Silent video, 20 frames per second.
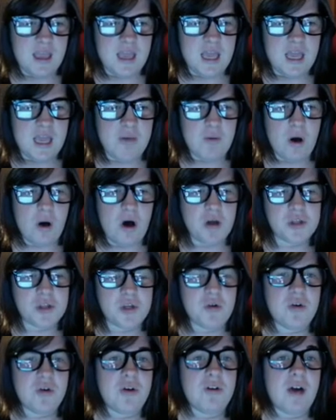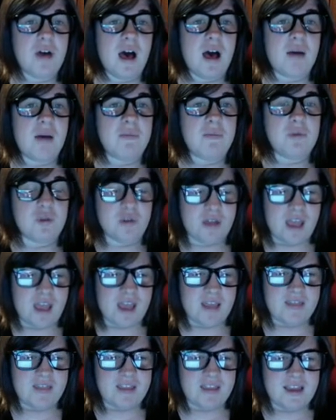He will also
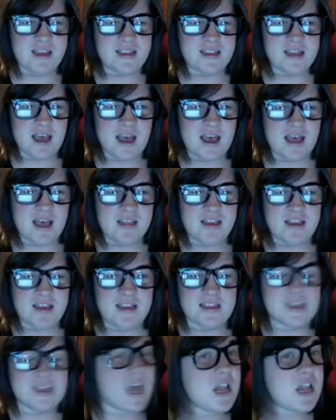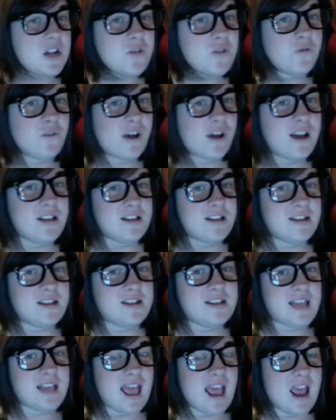create these
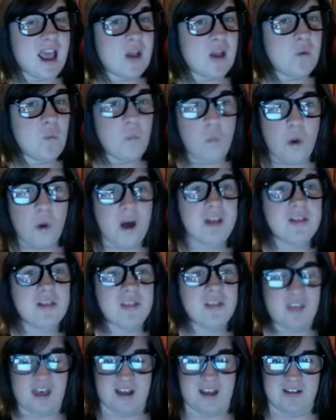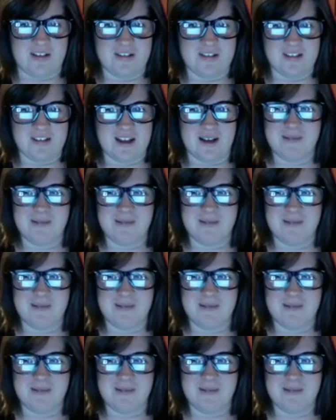catchphrases and one-liners.